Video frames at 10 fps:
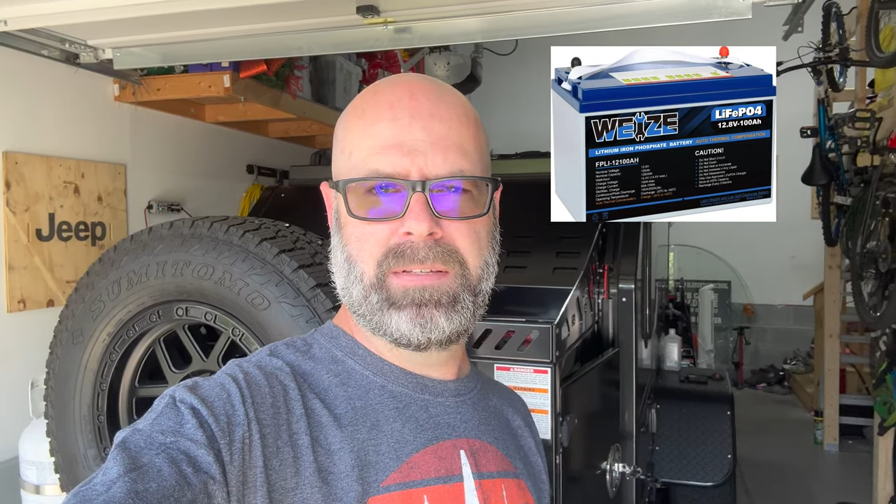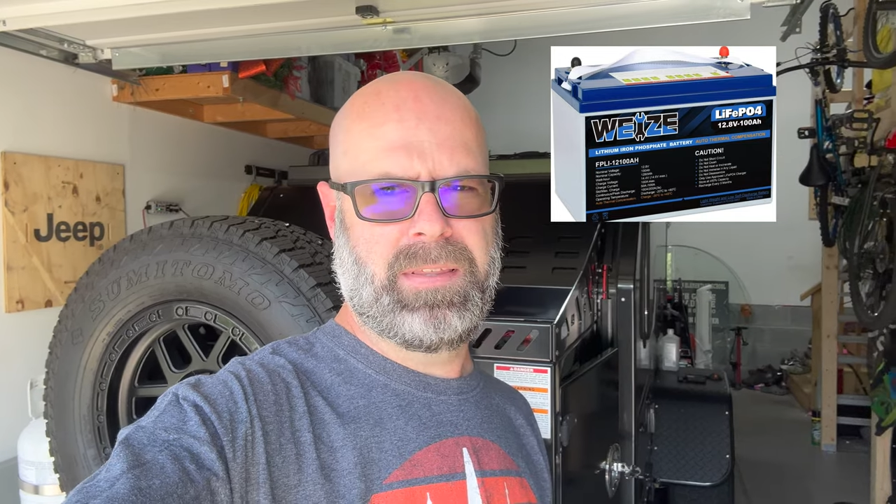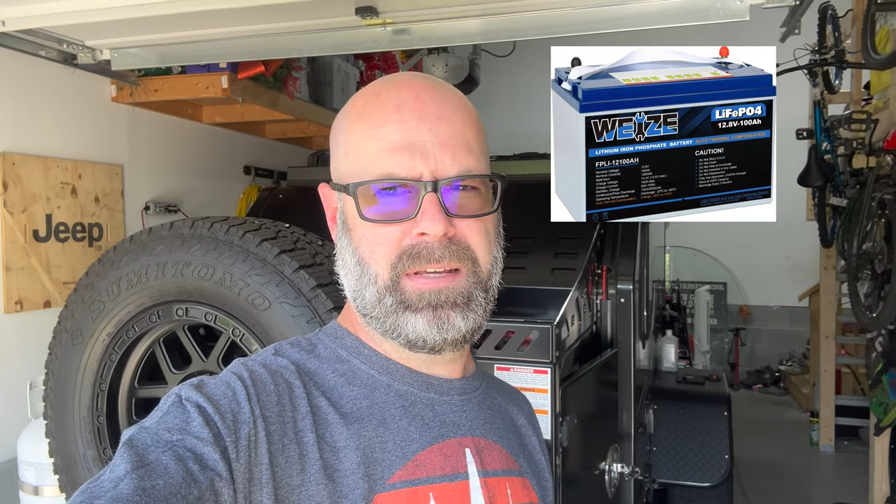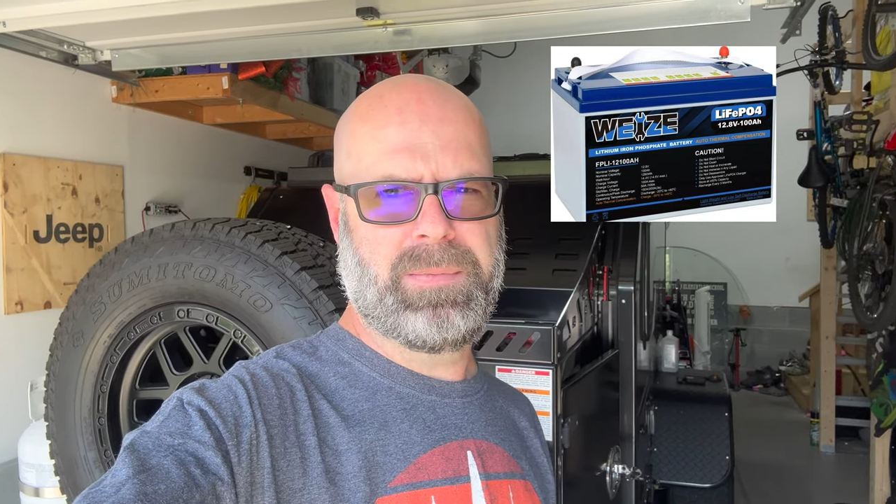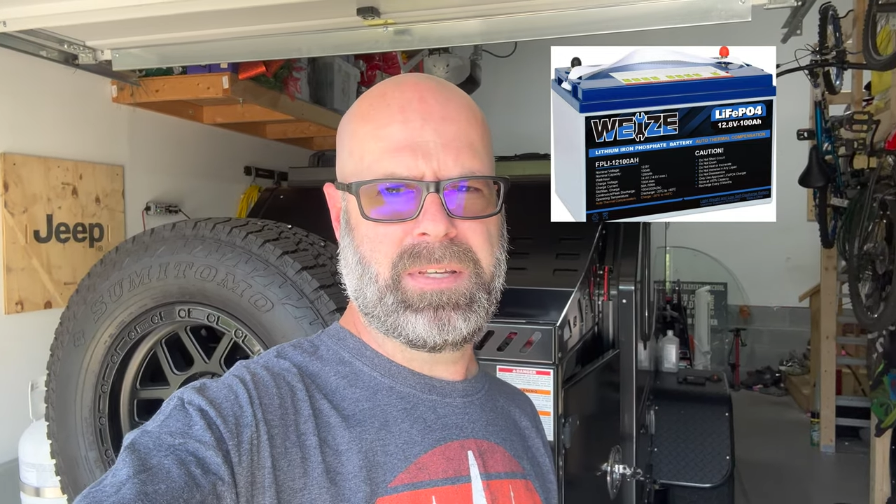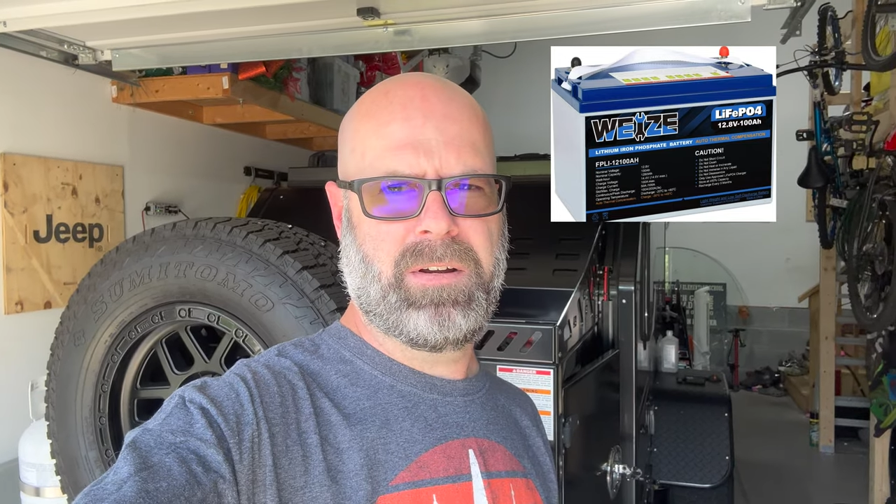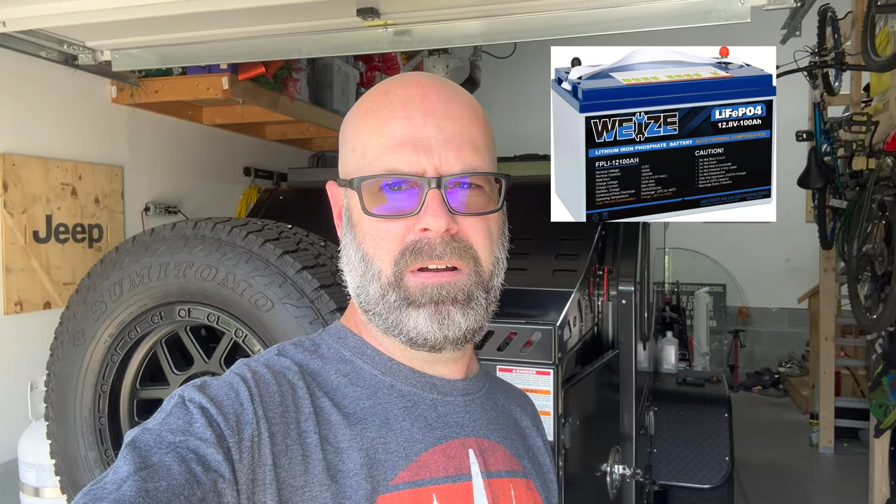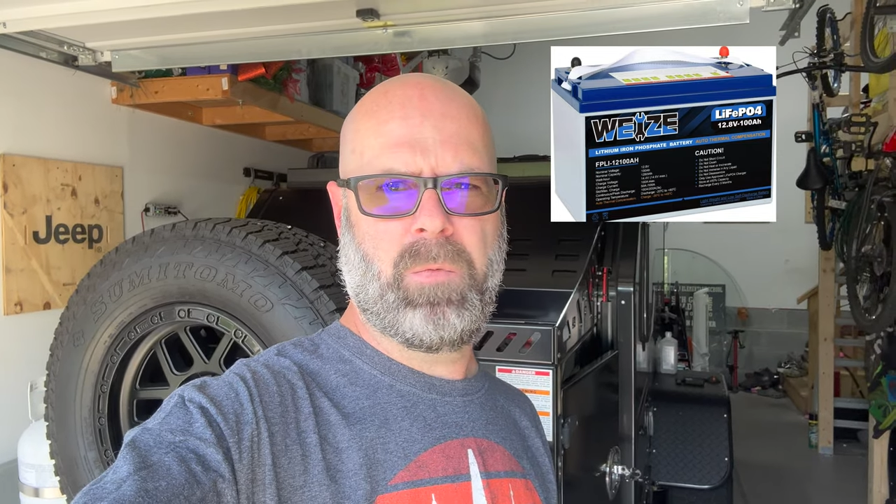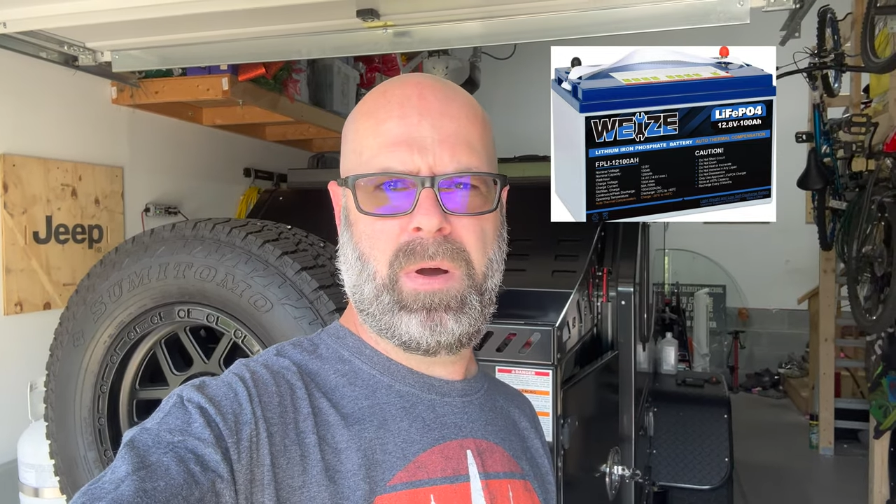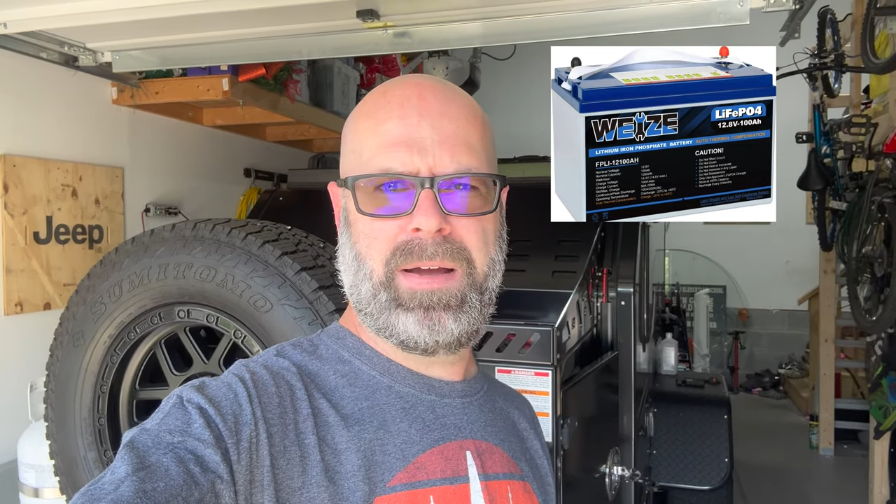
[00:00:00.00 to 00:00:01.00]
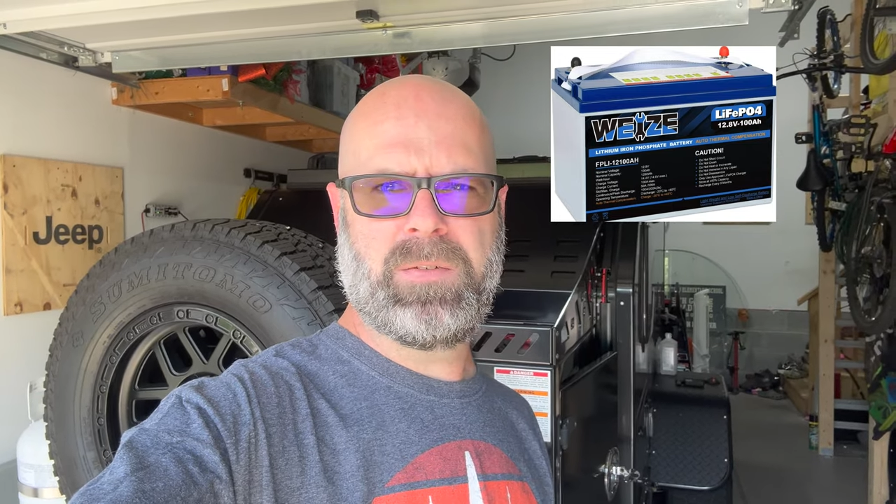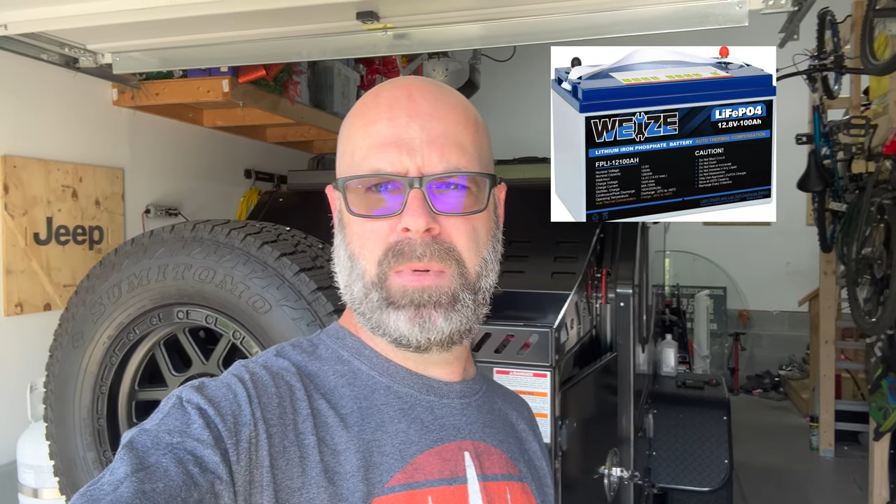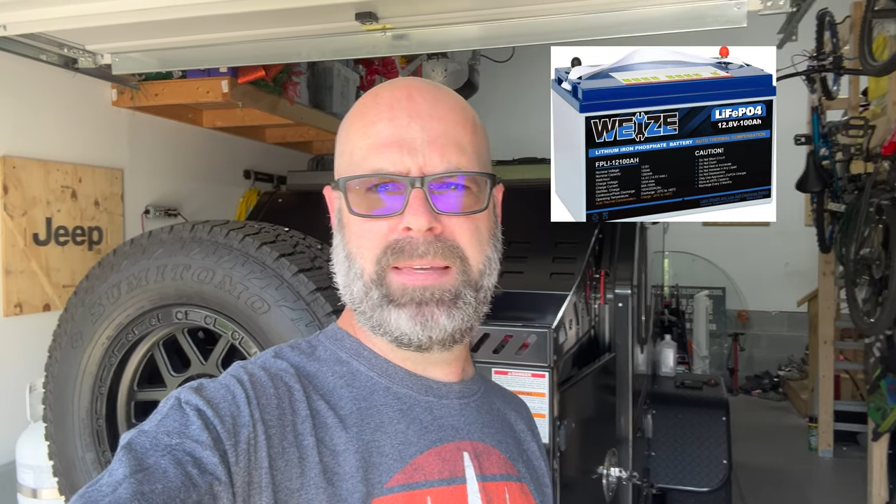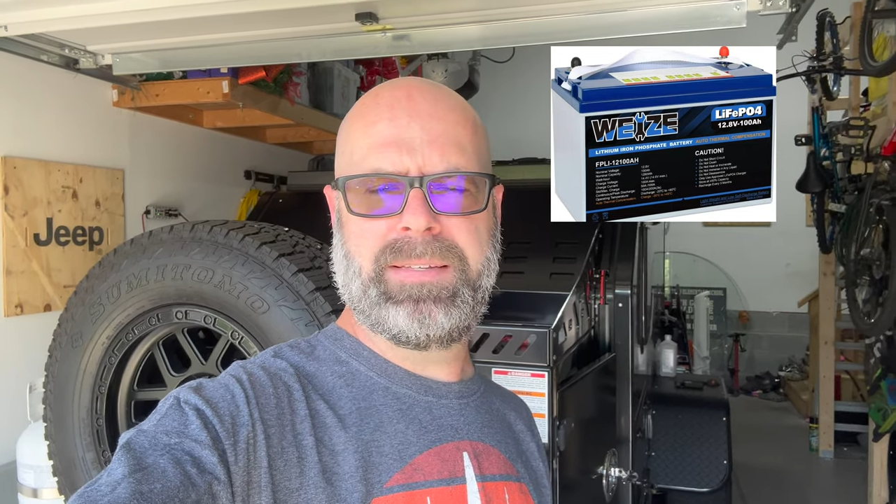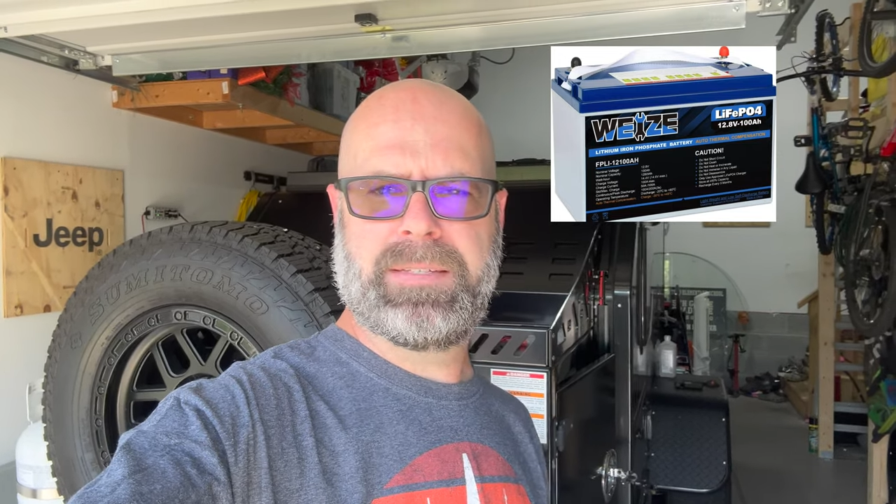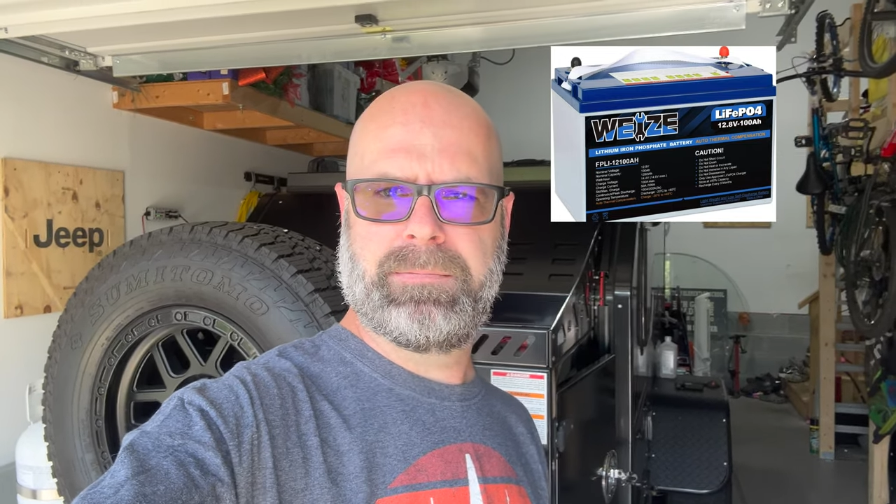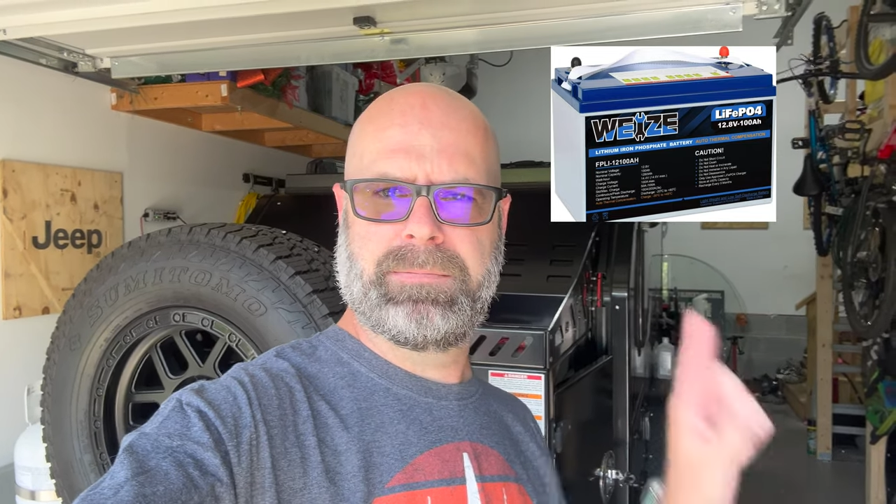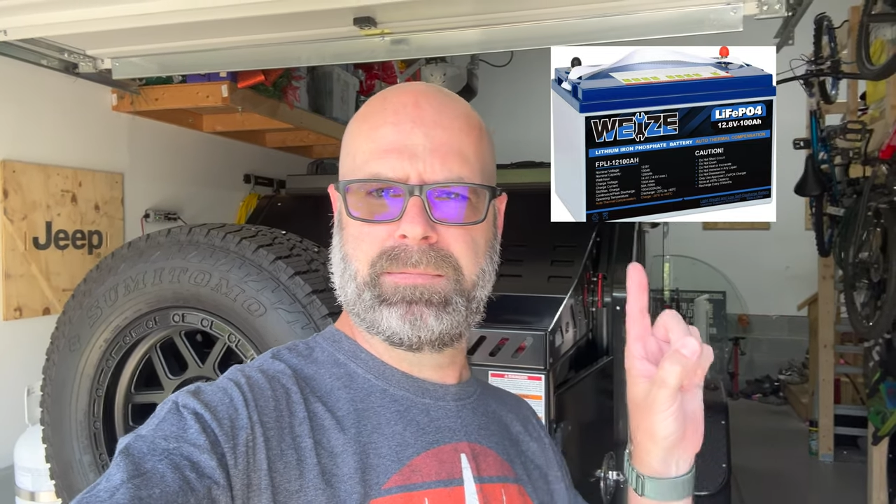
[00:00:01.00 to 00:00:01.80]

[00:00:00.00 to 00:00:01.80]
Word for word: I think I'm saying, right, Wise Weize.